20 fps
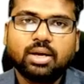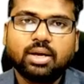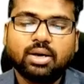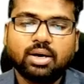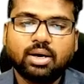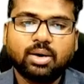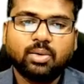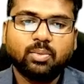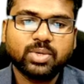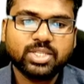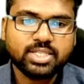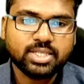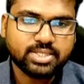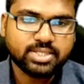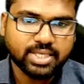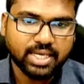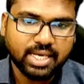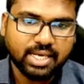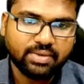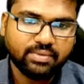which is
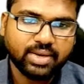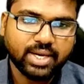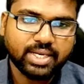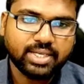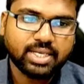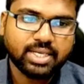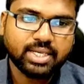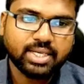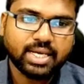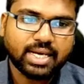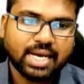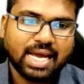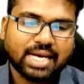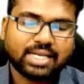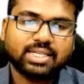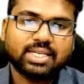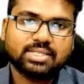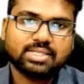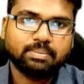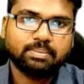elevated, can act as
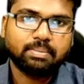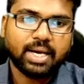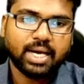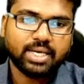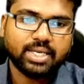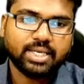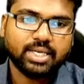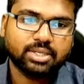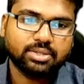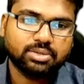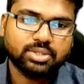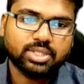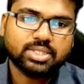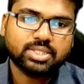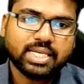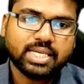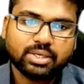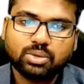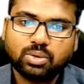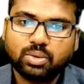a barrier to the
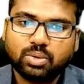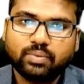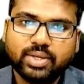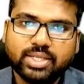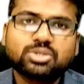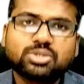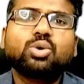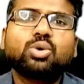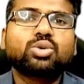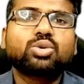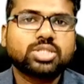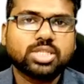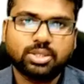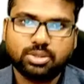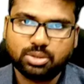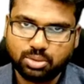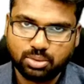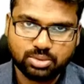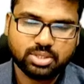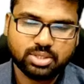cyclone winds. Coastal
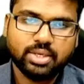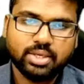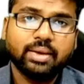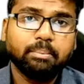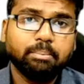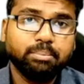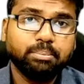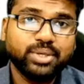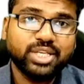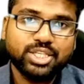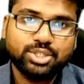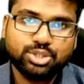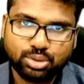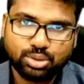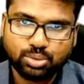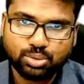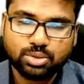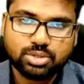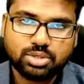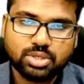roads, beach
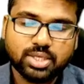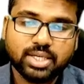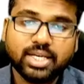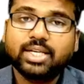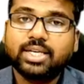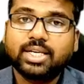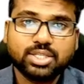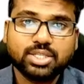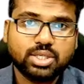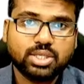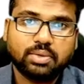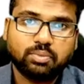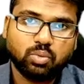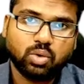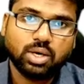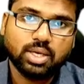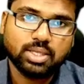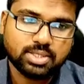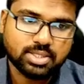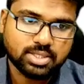roads, retention
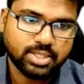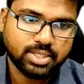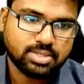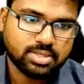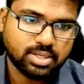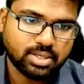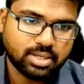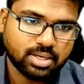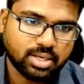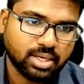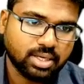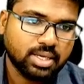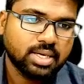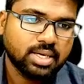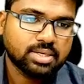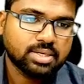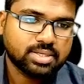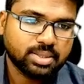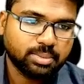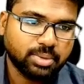walls, etc.
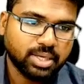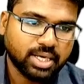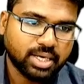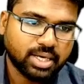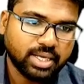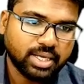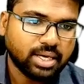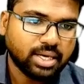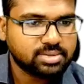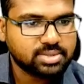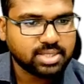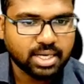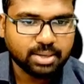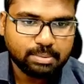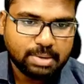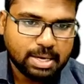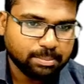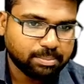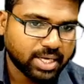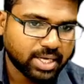Similarly, hazard
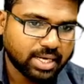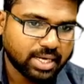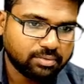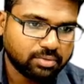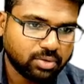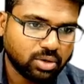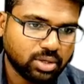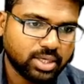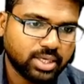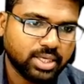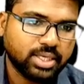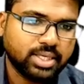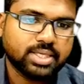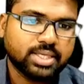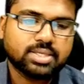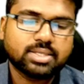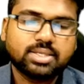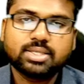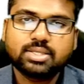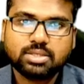mapping I have already
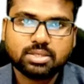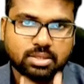discussed